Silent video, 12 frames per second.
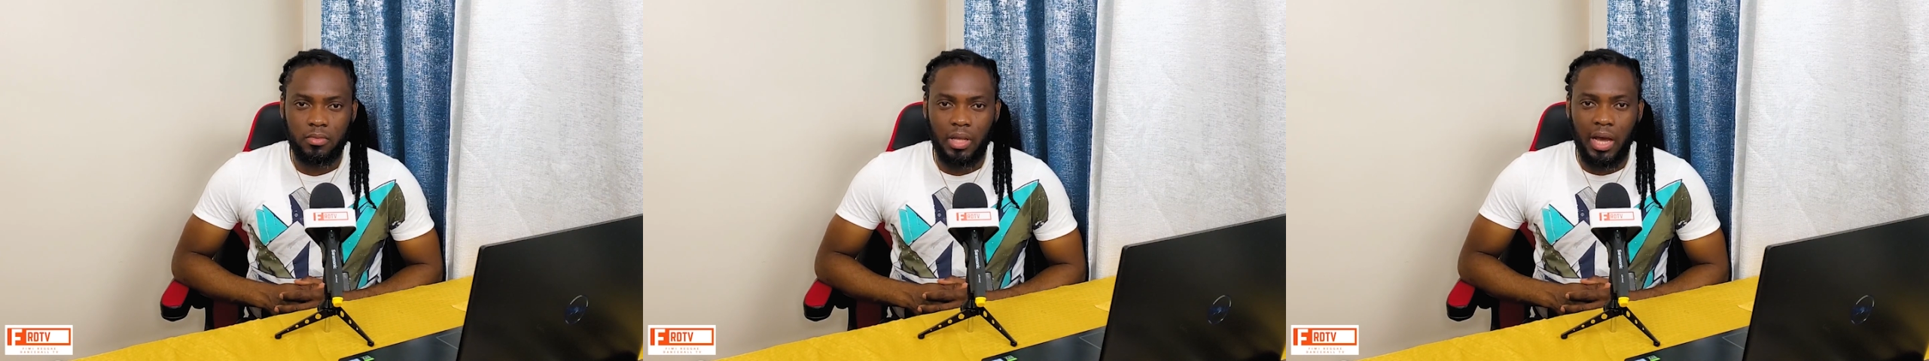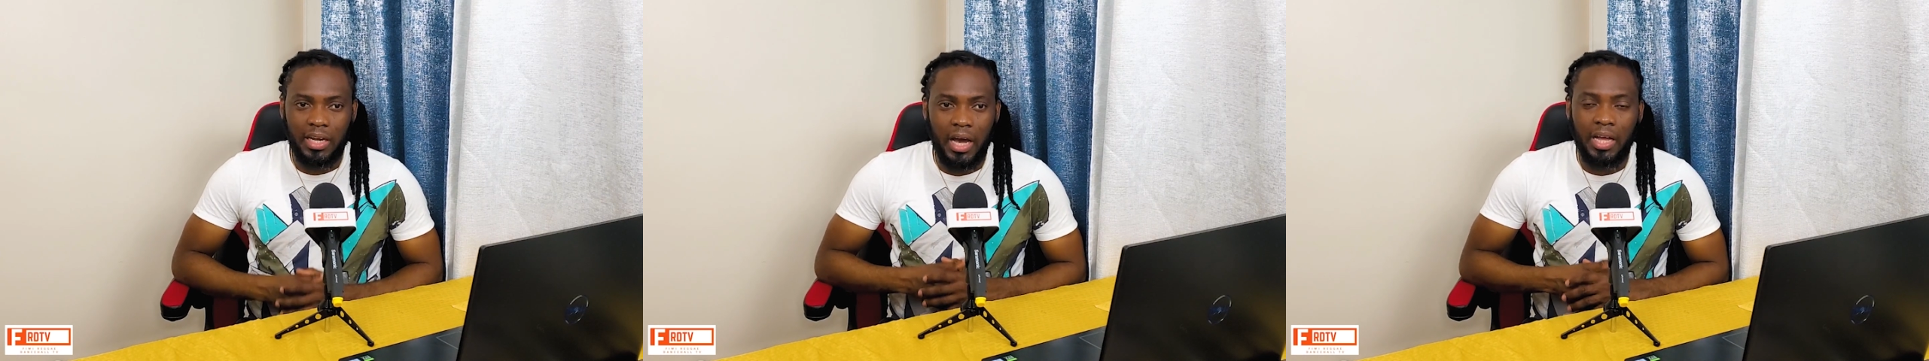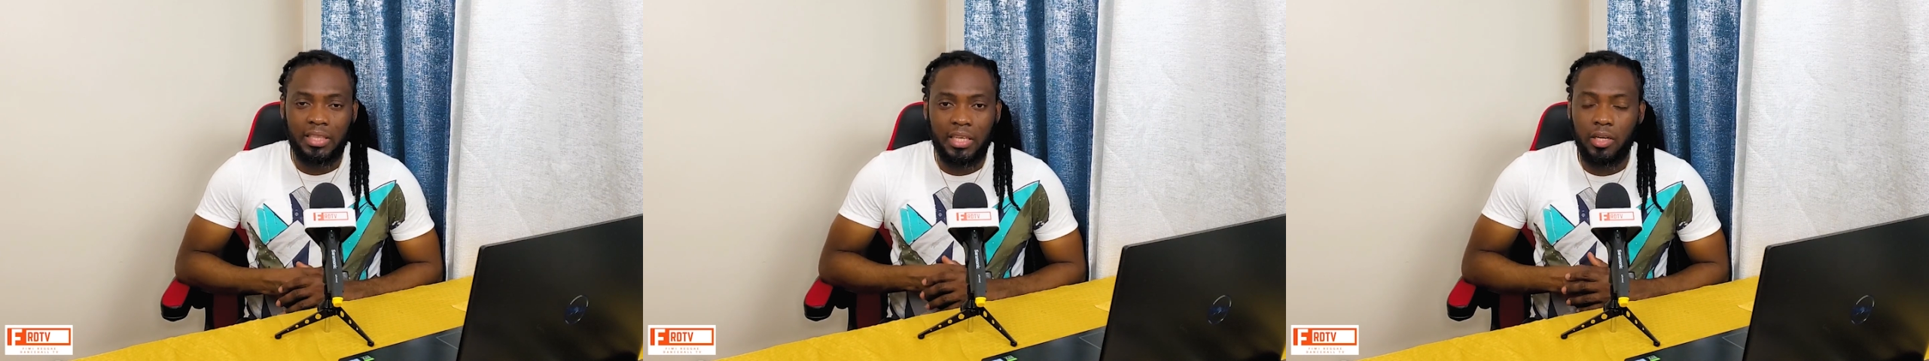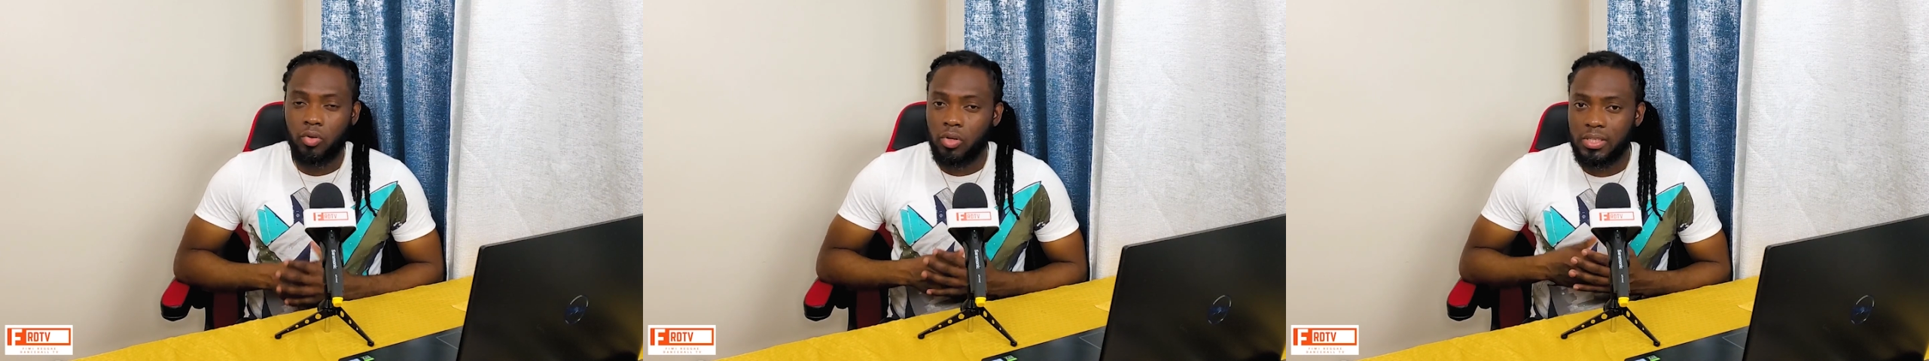And
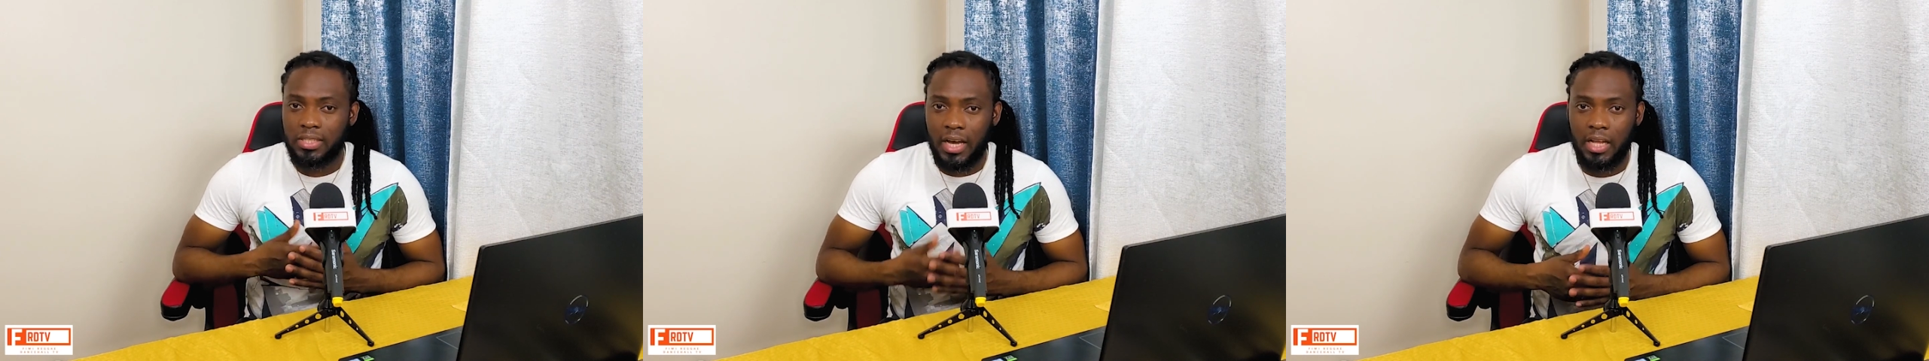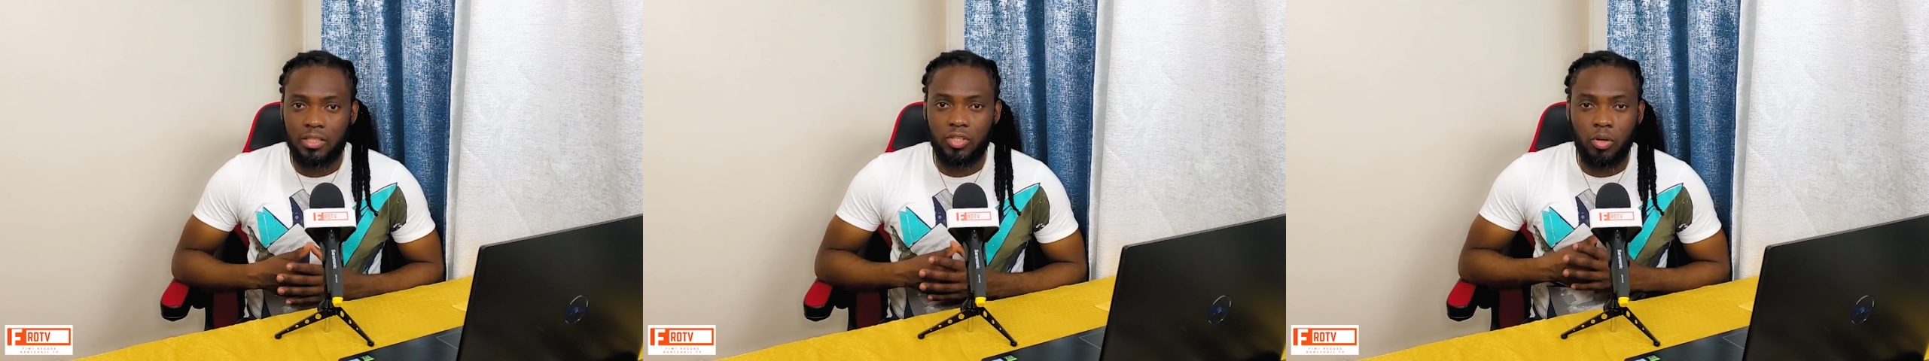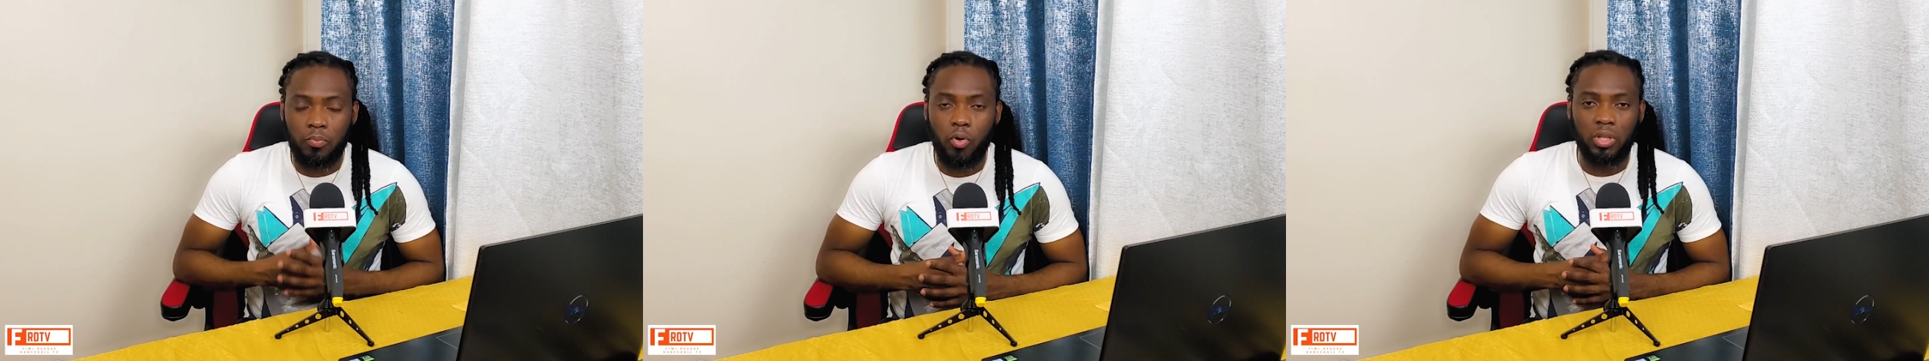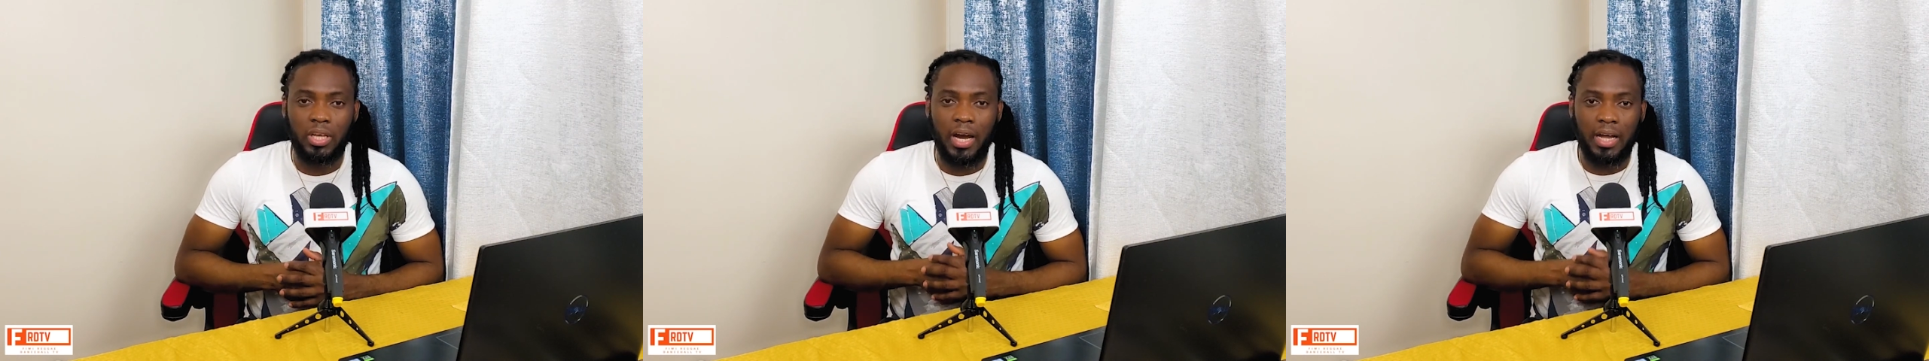until you start
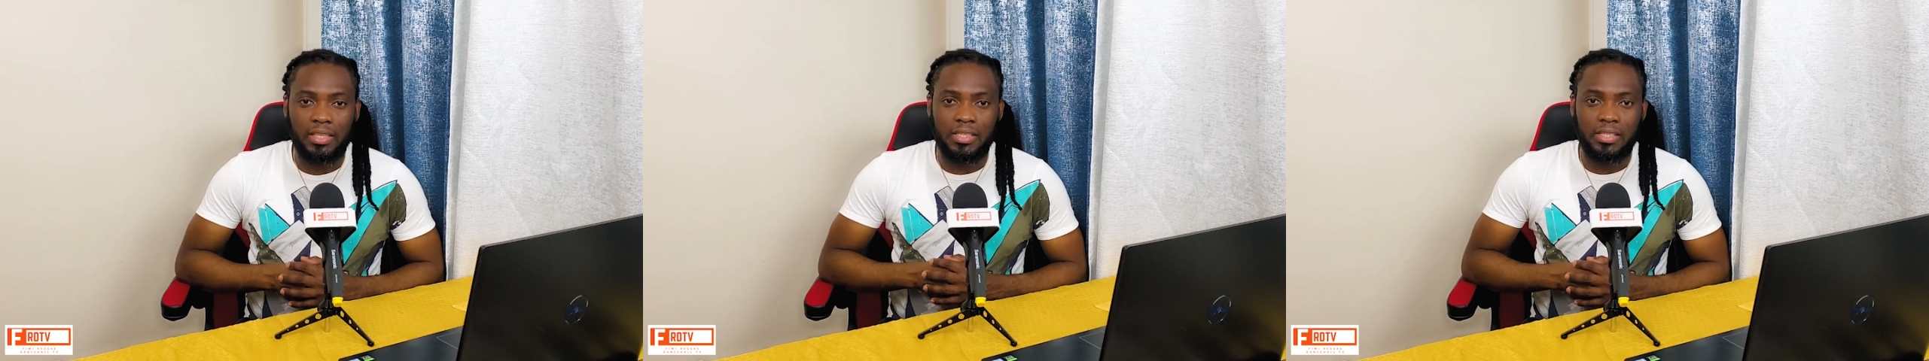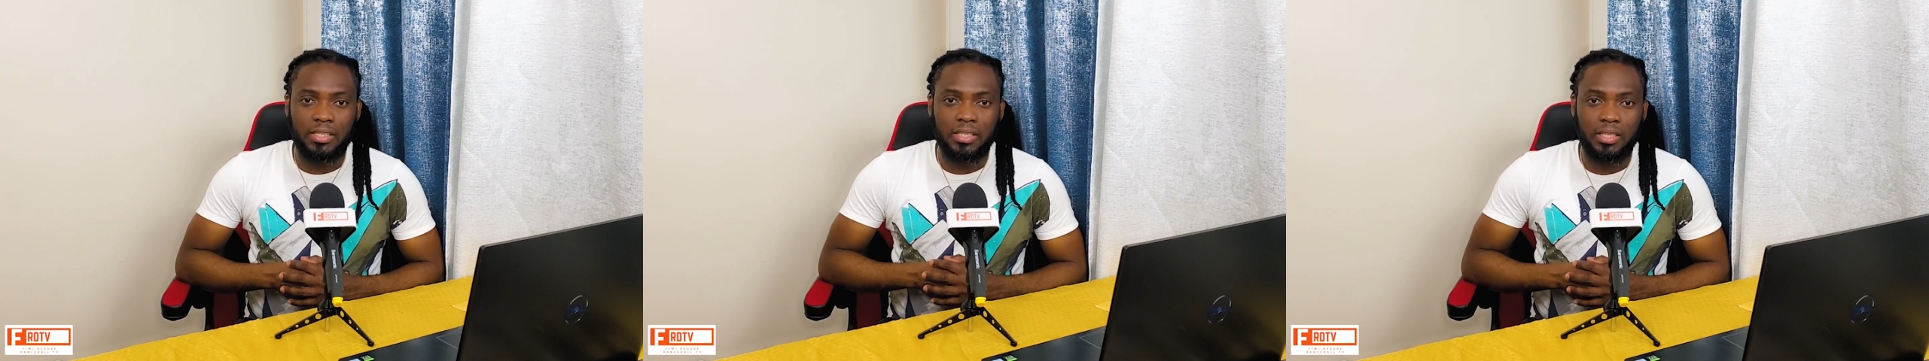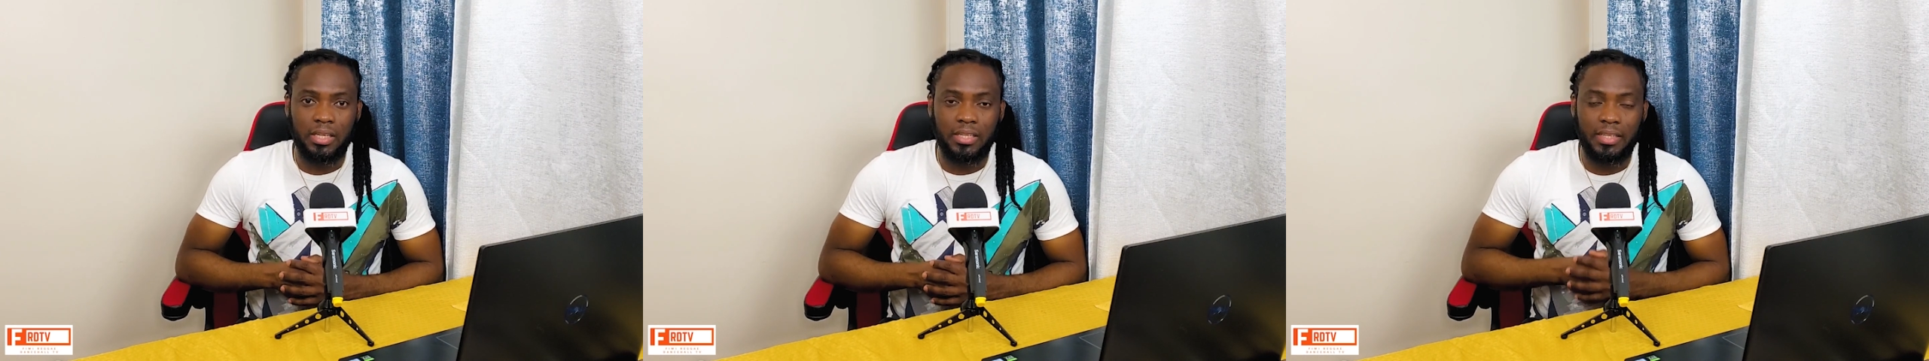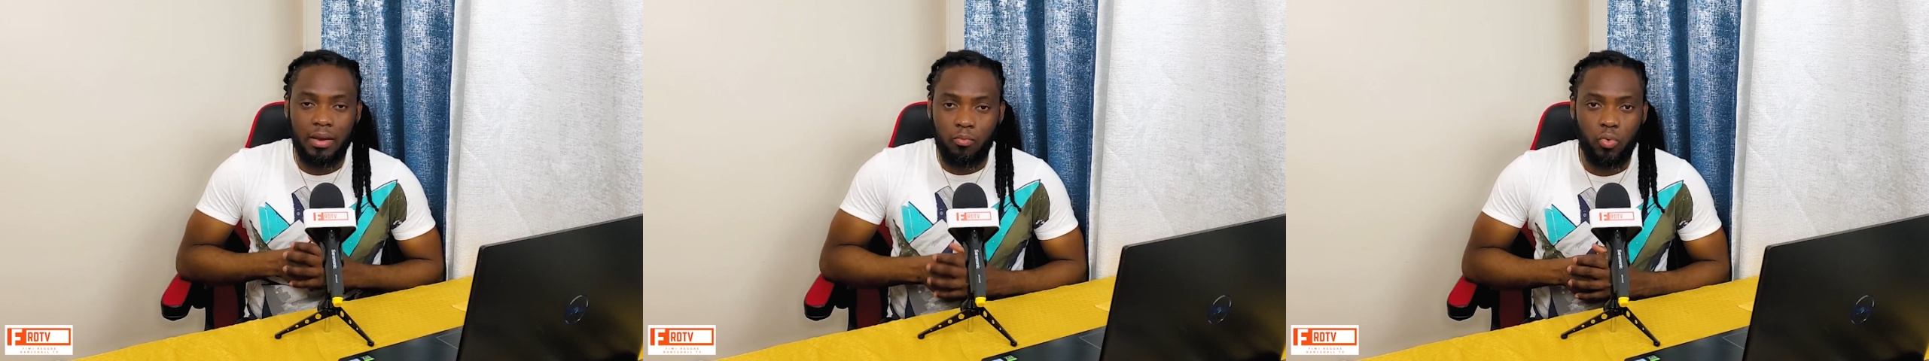support the artists
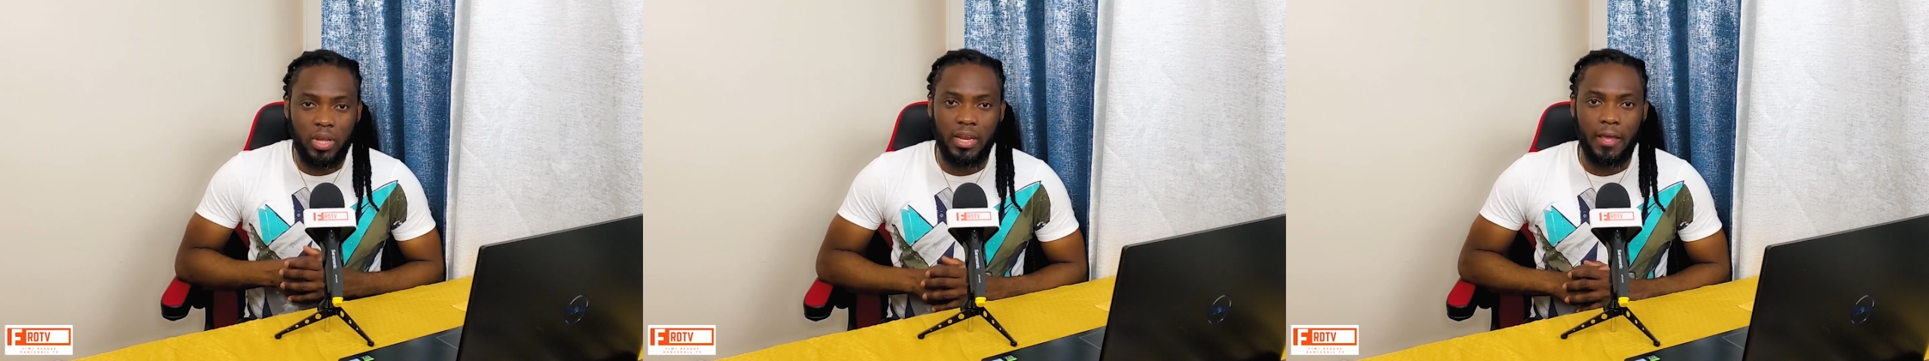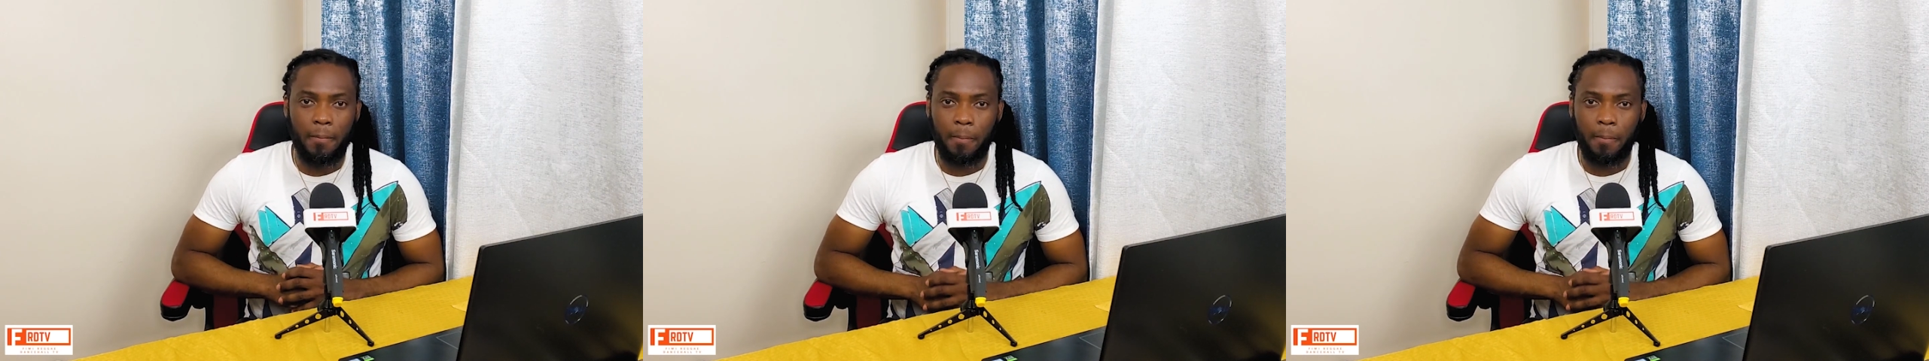them way there,